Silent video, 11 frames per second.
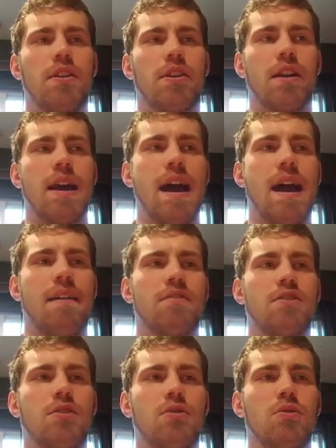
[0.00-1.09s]
You're going to have
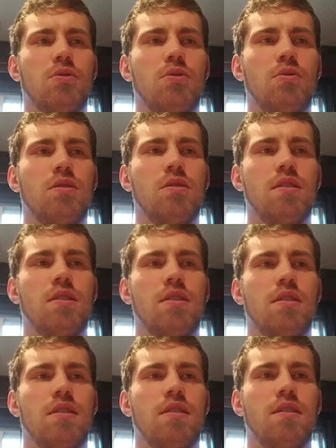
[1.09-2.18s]
to
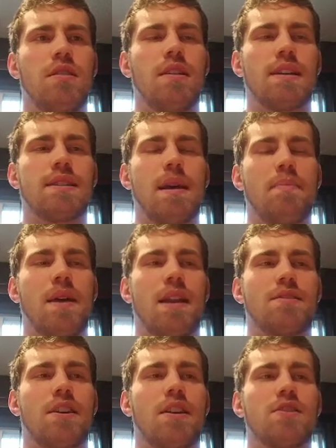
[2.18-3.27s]
accept that
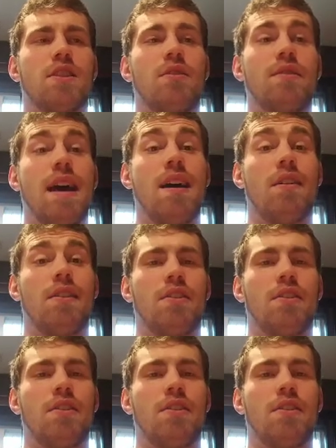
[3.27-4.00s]
it's going to slow down,